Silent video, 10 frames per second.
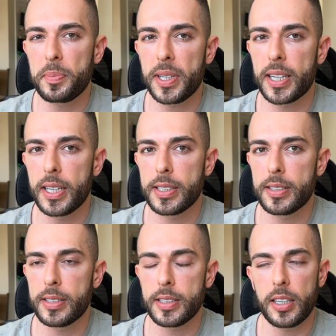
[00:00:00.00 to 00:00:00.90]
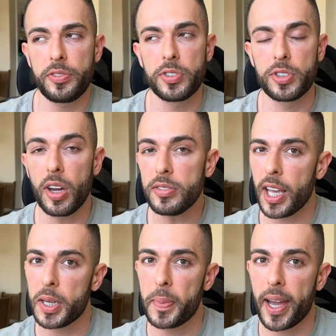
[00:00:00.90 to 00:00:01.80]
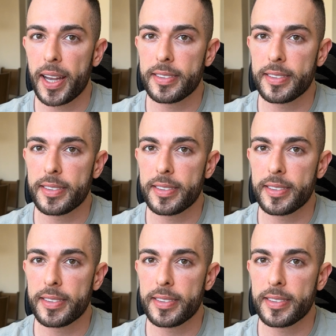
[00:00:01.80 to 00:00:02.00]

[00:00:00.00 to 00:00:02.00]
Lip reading: because if you don't get it back,